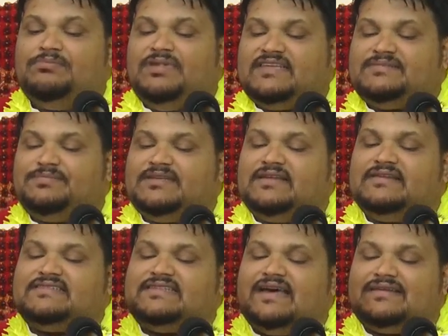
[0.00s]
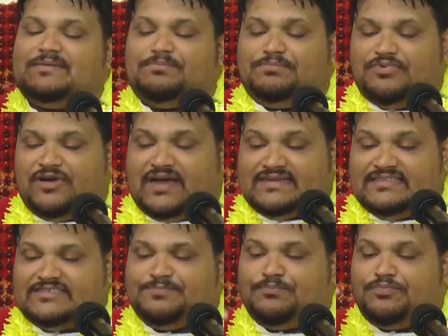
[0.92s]
bless me to start to
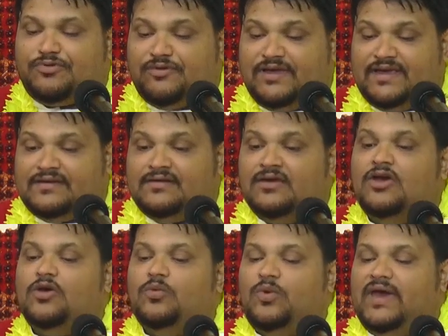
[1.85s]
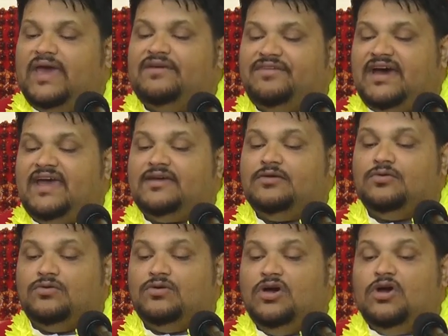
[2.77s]
practice praying wherever I
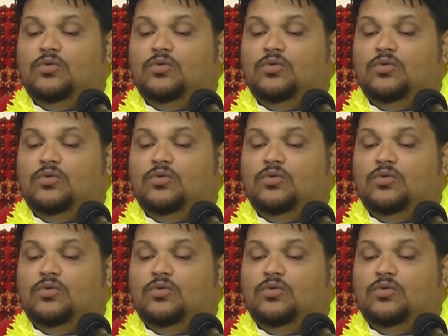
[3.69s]
go,